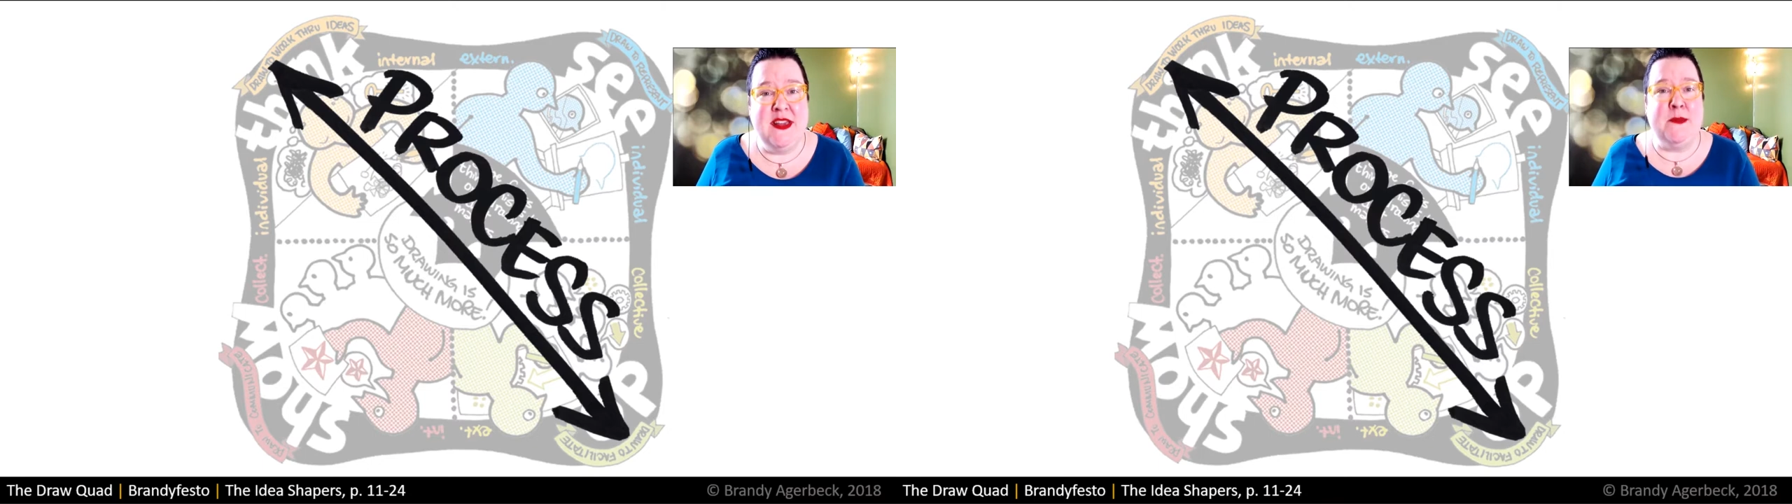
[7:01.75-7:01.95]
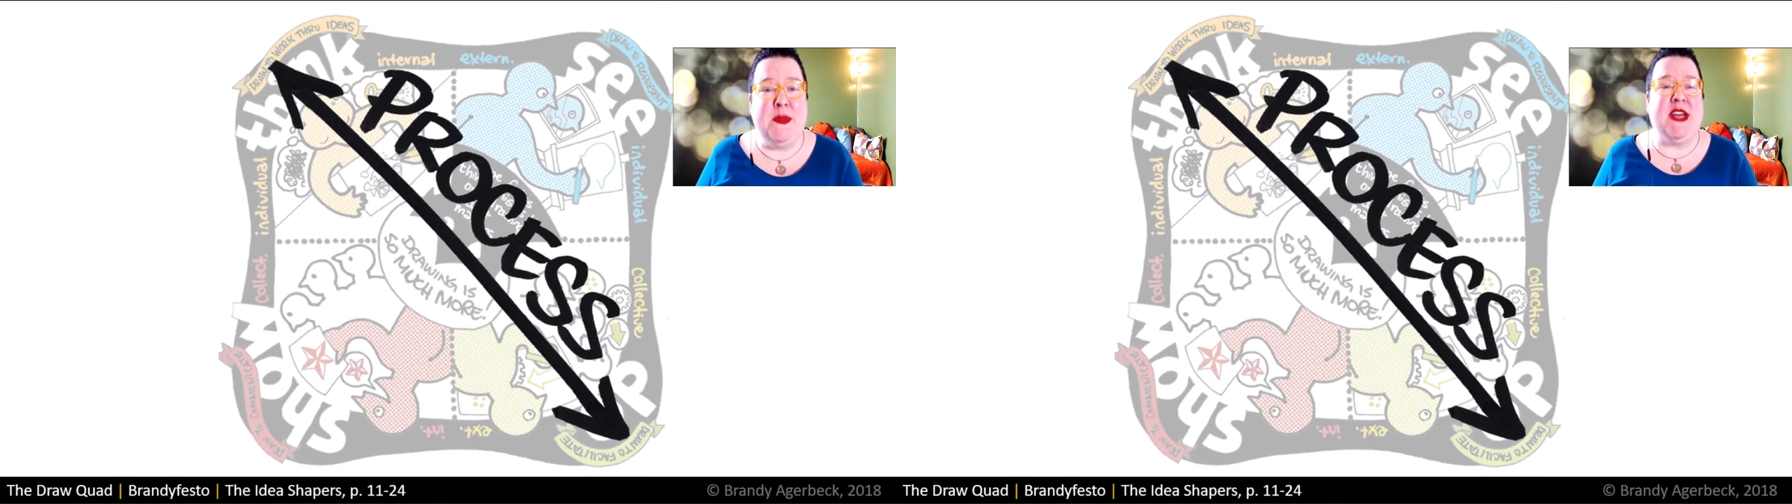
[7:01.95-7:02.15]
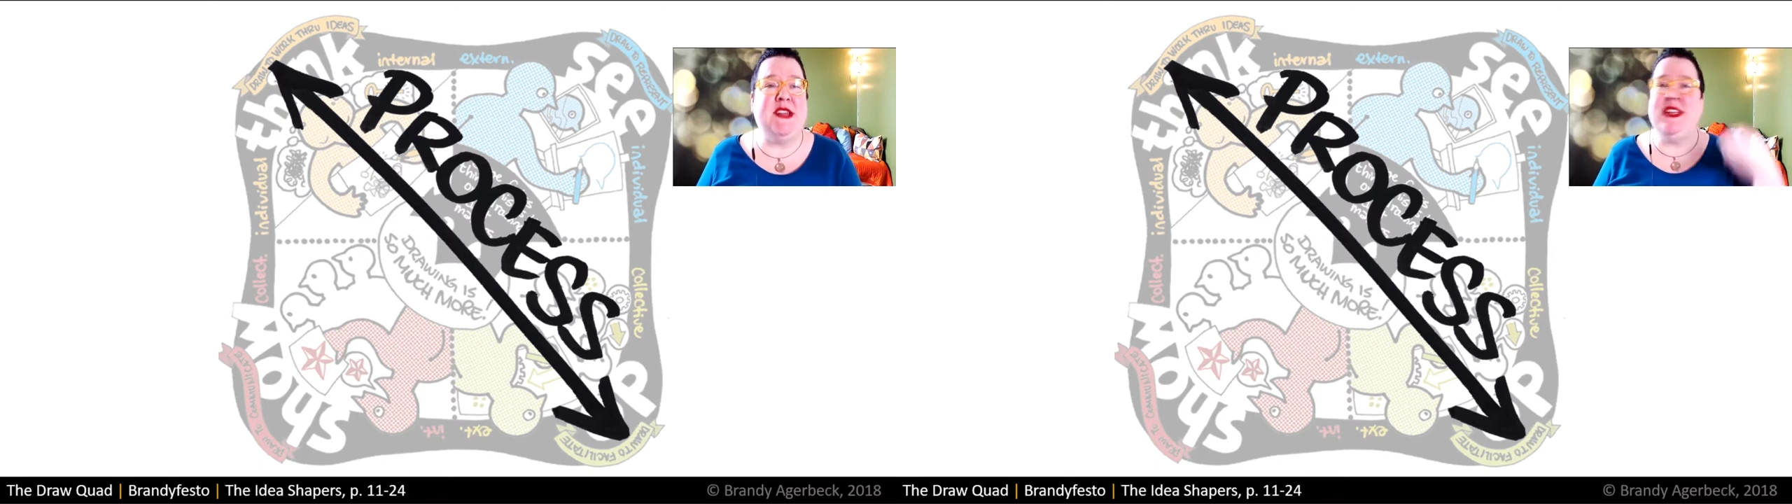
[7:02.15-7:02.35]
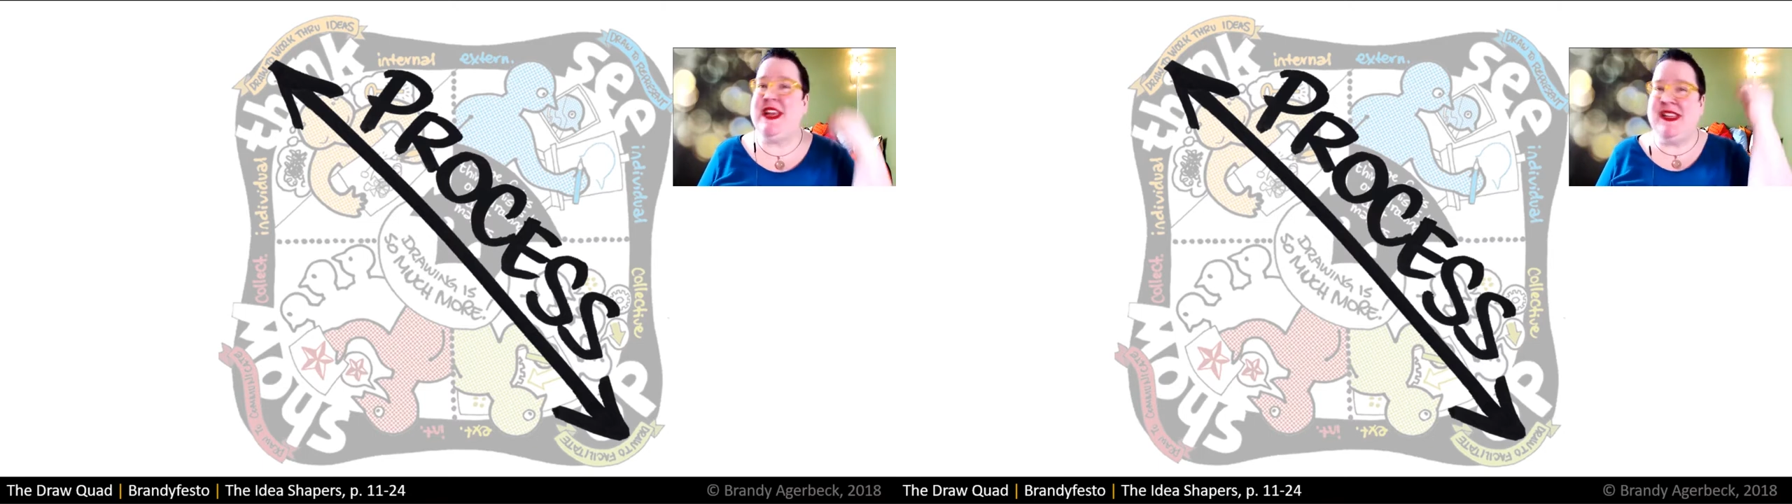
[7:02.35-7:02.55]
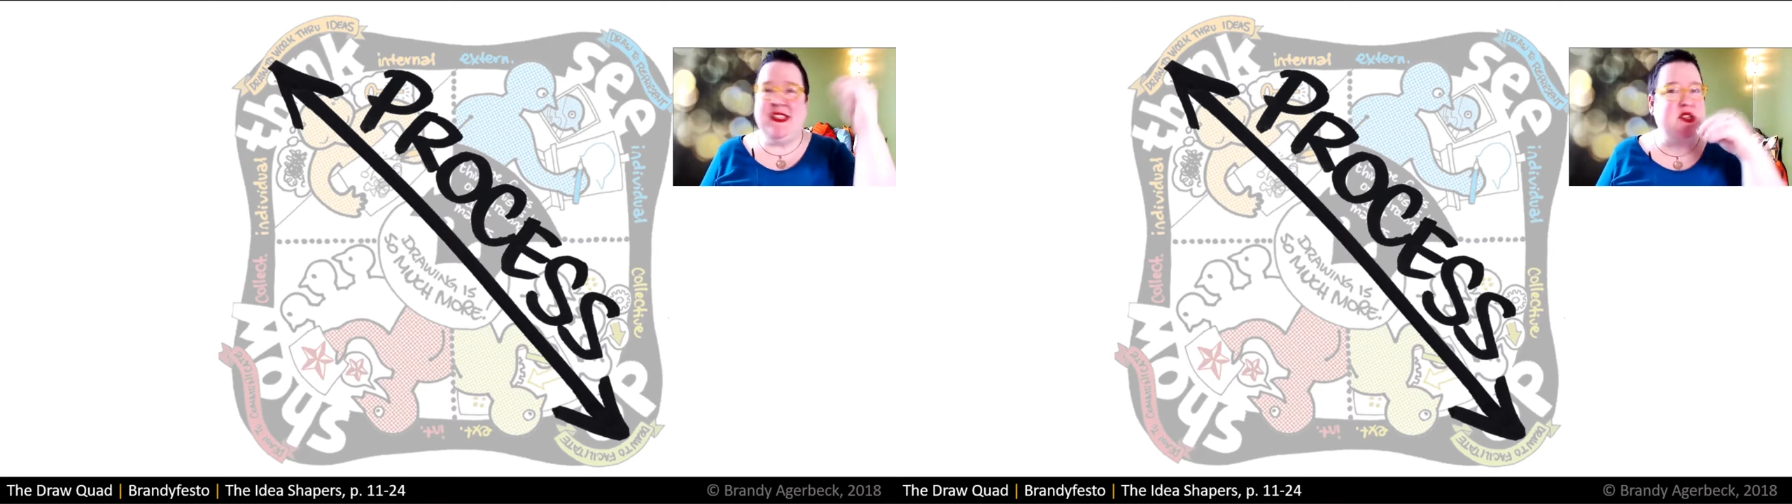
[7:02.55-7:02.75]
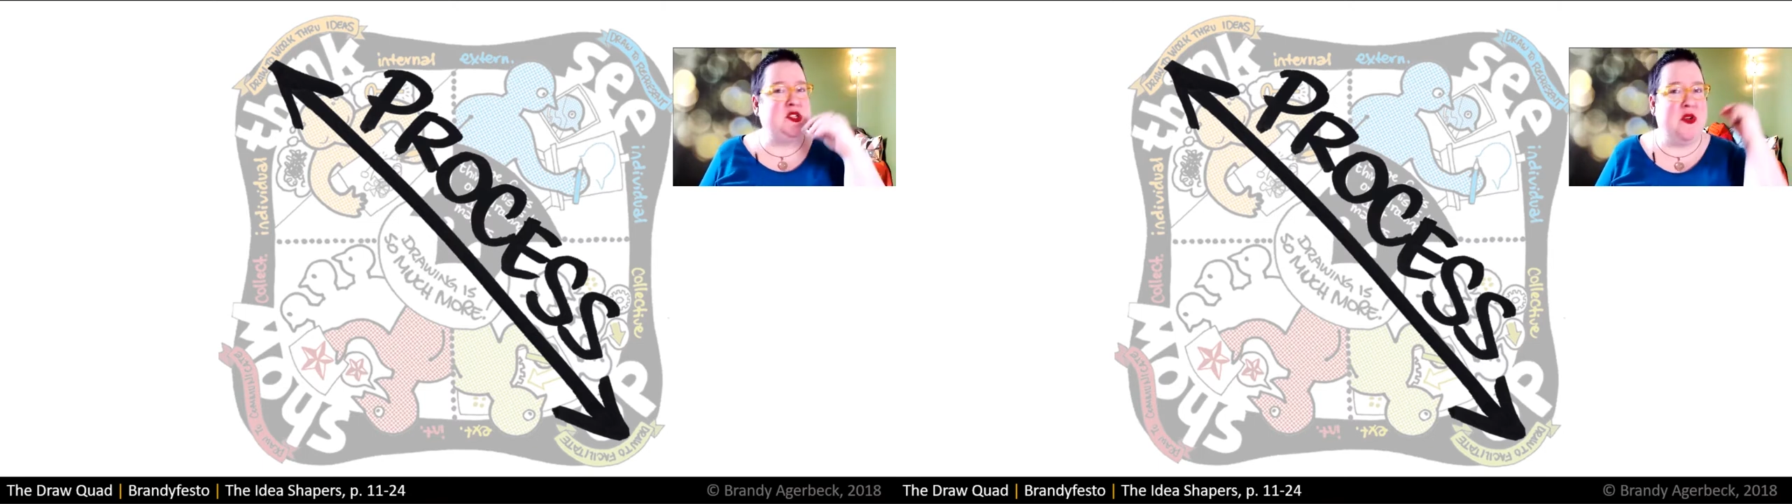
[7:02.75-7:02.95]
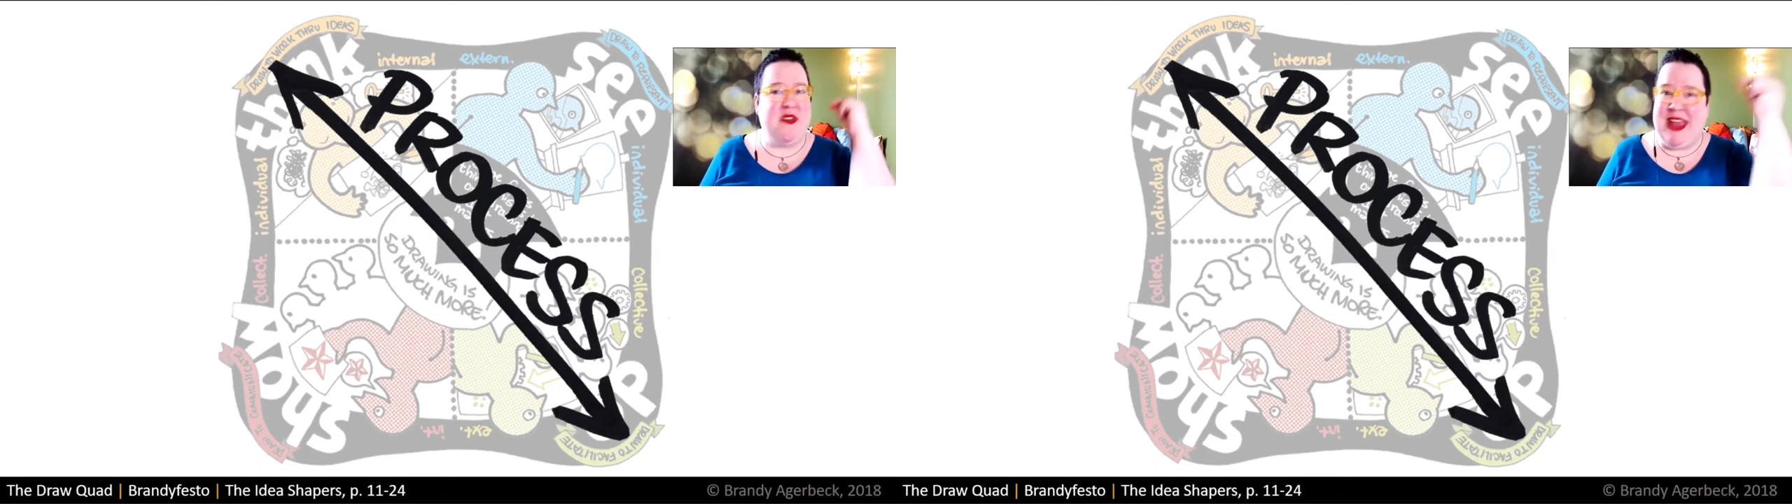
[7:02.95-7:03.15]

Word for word: because it is just sort of